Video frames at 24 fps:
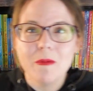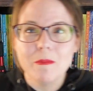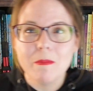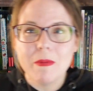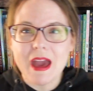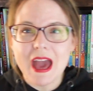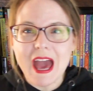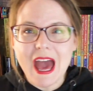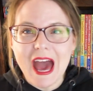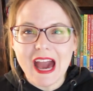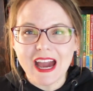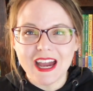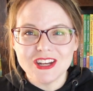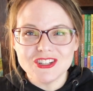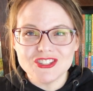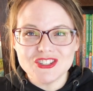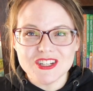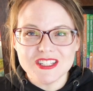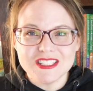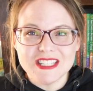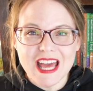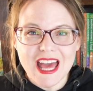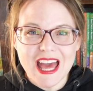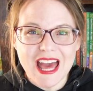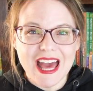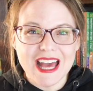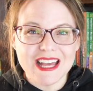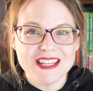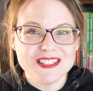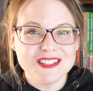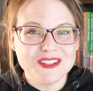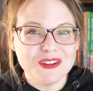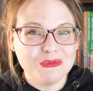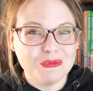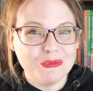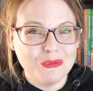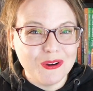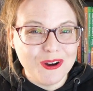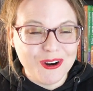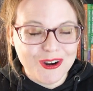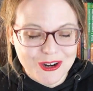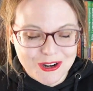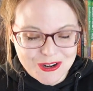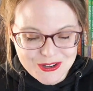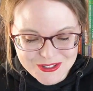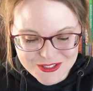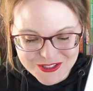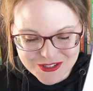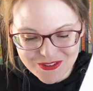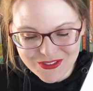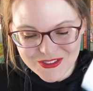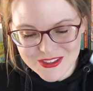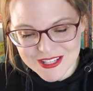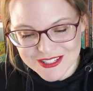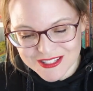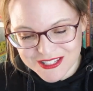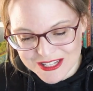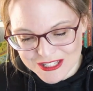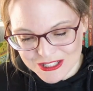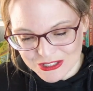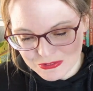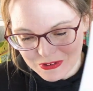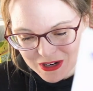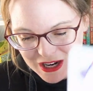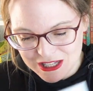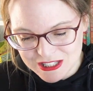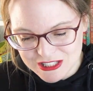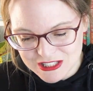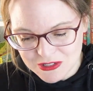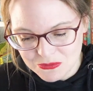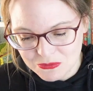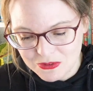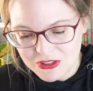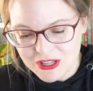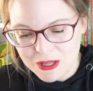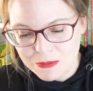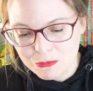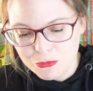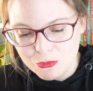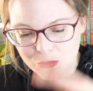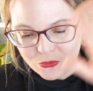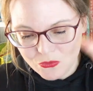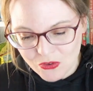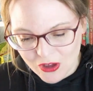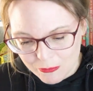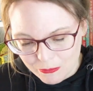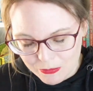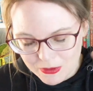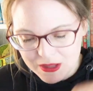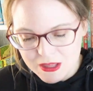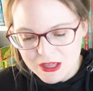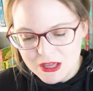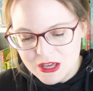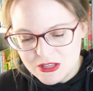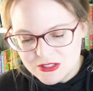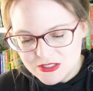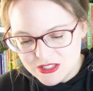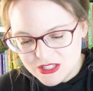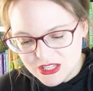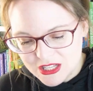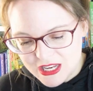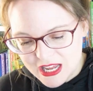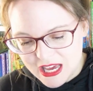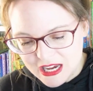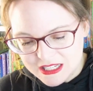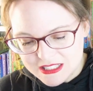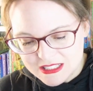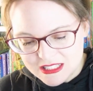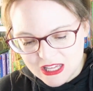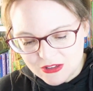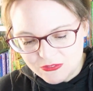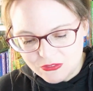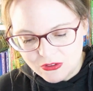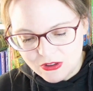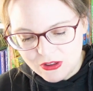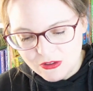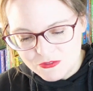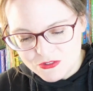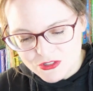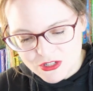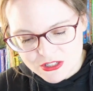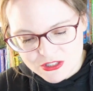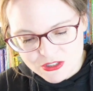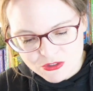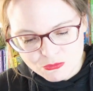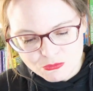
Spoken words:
back it just has the words. So this is great. So when they move up to the next level of just